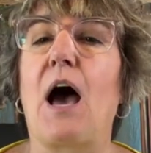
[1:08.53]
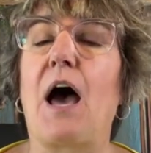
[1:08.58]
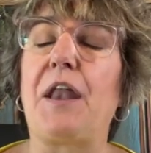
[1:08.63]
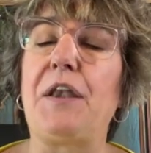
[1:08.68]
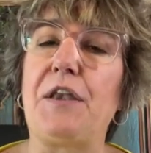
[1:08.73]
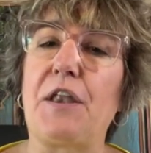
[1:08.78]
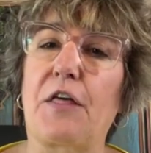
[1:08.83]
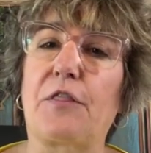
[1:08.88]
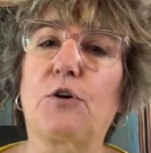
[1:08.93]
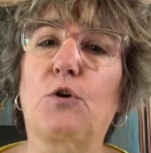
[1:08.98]

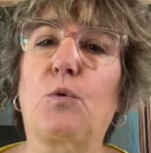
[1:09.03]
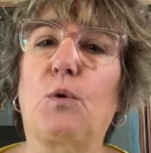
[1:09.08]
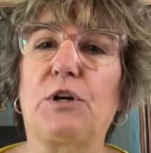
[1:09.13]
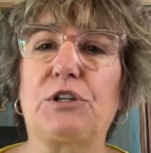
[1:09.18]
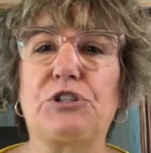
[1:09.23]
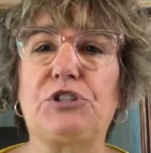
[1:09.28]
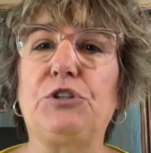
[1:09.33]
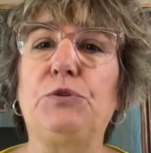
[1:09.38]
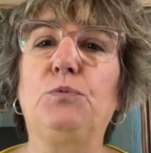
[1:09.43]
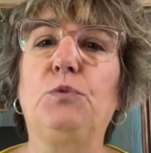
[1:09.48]
Another
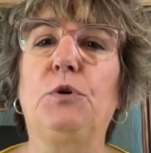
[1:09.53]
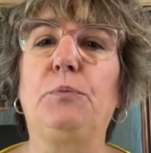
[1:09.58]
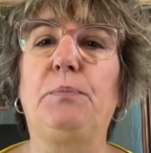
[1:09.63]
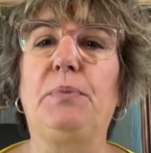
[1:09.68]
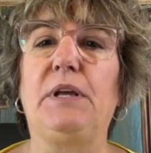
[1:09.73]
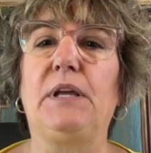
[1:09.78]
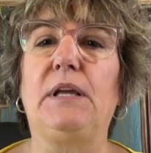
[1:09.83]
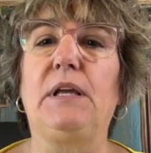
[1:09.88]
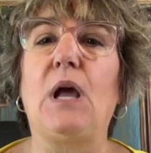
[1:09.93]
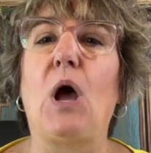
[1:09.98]
question would
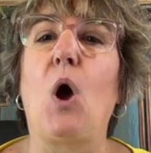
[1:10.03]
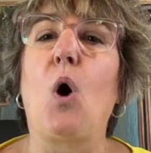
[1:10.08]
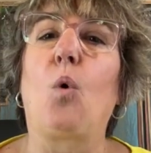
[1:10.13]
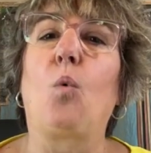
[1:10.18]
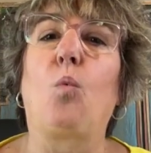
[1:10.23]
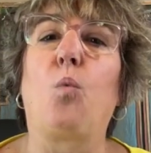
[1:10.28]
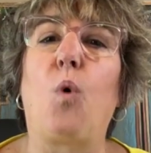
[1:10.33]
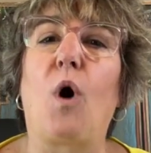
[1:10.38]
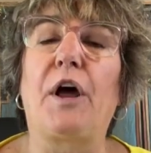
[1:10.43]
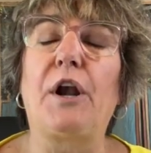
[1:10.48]
be
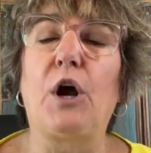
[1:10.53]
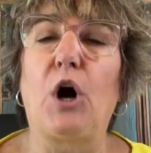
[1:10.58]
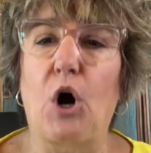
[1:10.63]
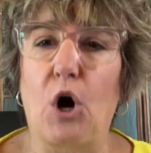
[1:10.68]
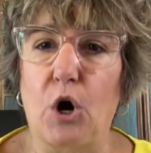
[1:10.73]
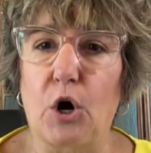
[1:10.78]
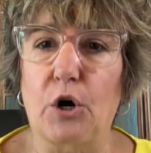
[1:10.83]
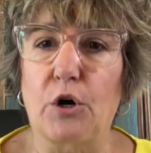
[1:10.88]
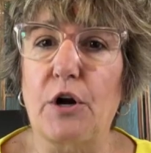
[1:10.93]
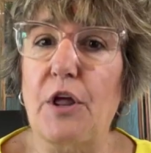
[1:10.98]
what
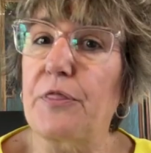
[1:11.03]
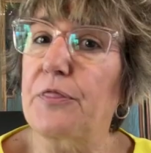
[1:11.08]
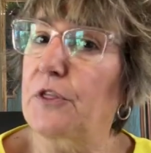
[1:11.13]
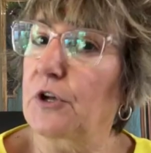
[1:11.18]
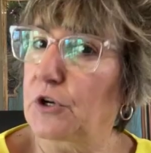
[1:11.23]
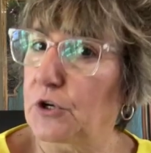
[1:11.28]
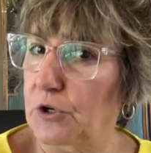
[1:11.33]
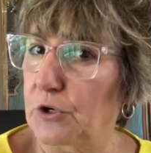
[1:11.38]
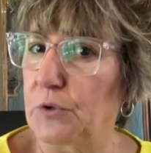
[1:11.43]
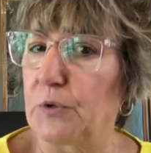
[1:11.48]
are
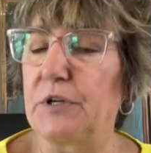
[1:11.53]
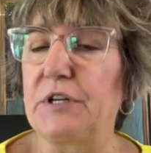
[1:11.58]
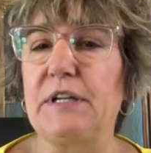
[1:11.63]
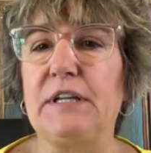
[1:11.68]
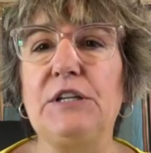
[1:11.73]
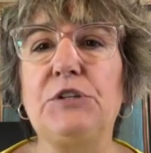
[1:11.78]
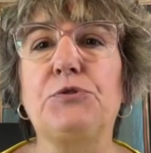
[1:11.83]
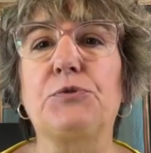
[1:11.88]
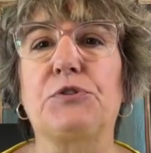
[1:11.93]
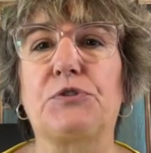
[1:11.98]
the current
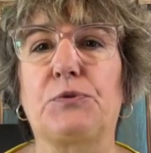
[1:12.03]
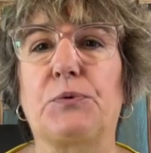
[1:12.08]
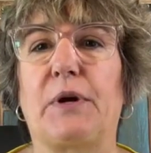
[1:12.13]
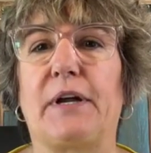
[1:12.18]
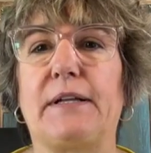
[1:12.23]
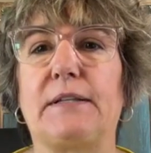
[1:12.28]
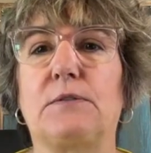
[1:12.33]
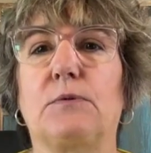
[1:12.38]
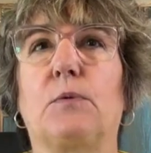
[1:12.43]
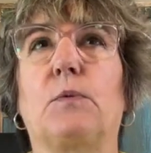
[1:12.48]
interest
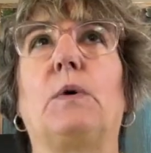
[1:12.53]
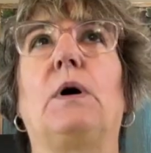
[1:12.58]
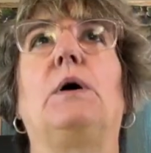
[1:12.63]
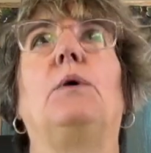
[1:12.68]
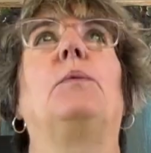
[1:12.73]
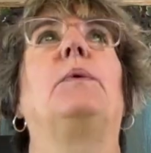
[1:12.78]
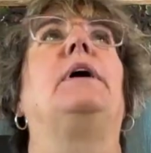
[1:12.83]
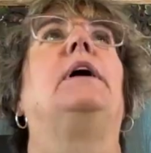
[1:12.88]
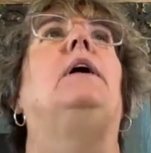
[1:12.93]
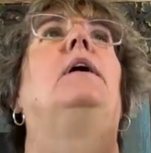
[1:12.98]
rates?
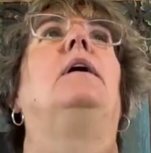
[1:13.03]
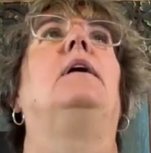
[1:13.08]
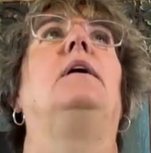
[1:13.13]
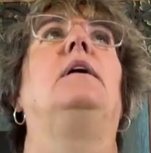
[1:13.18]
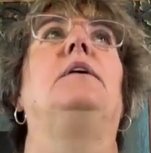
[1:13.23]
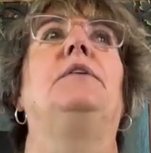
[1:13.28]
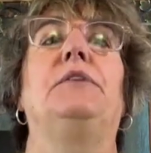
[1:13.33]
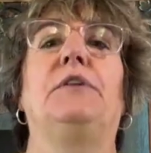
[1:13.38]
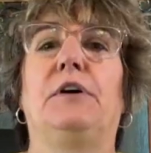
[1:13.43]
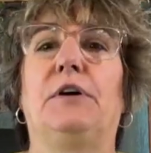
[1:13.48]
Well, we
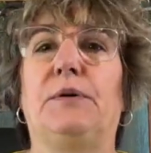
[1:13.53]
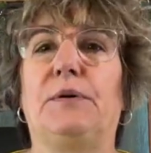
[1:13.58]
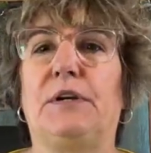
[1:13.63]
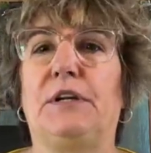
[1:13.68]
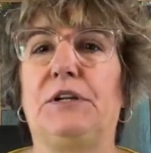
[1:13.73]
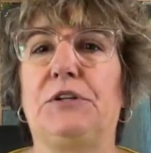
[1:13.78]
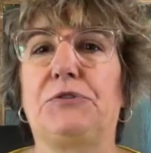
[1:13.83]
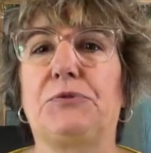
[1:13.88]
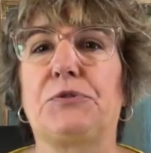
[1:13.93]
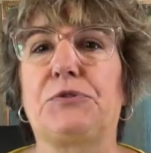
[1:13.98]
all know
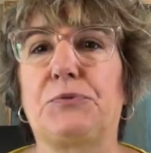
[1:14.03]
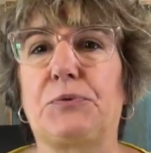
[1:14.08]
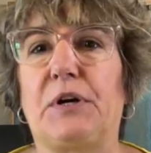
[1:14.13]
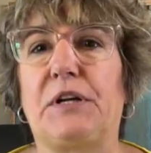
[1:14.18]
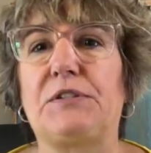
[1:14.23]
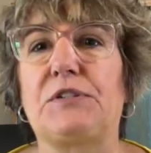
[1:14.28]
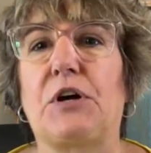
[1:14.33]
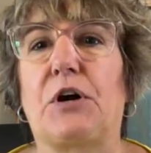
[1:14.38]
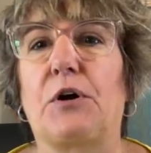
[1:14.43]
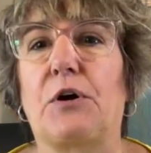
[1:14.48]
interest
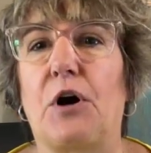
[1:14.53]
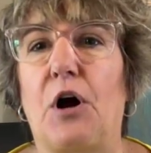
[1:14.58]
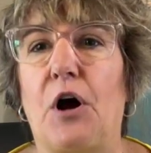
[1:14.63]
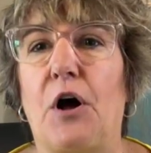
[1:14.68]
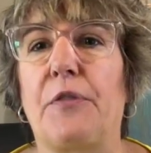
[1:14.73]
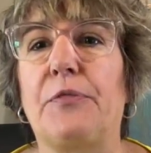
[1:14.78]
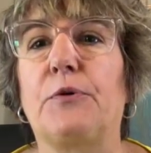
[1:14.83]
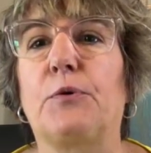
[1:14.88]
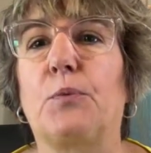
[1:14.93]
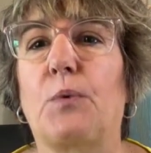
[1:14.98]
rates are
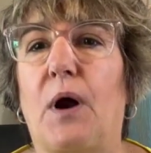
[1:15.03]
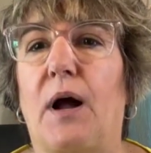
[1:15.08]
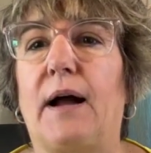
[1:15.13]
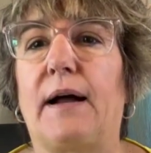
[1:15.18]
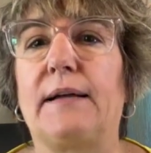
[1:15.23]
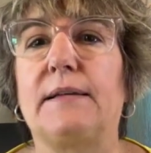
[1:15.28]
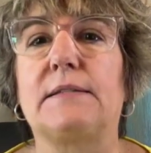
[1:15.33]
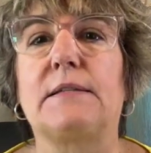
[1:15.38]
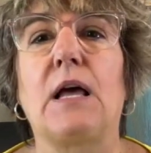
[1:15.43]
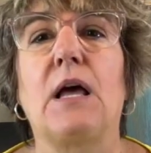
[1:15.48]
on the
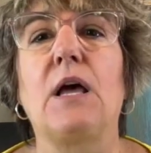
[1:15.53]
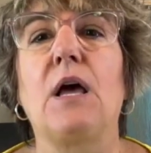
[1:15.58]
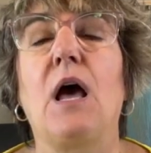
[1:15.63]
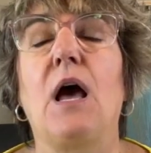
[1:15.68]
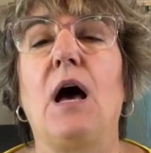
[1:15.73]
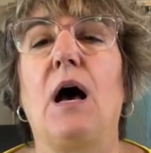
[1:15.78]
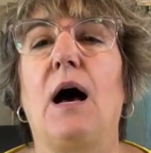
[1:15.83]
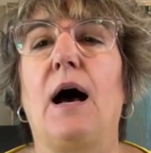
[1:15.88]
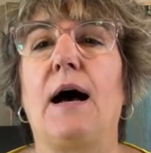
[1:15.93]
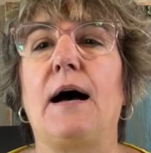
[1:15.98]
rise.
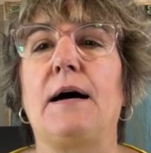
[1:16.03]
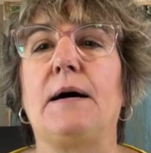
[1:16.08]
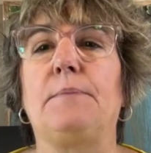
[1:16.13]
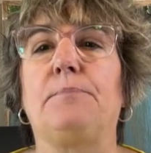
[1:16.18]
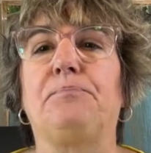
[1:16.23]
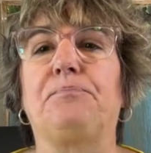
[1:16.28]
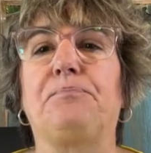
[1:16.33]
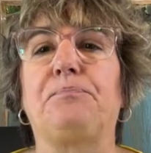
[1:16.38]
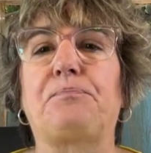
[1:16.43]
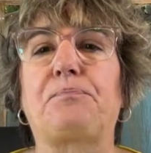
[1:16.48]

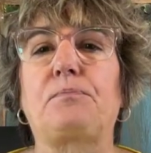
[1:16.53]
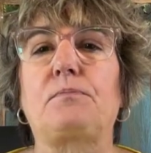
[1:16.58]
Um,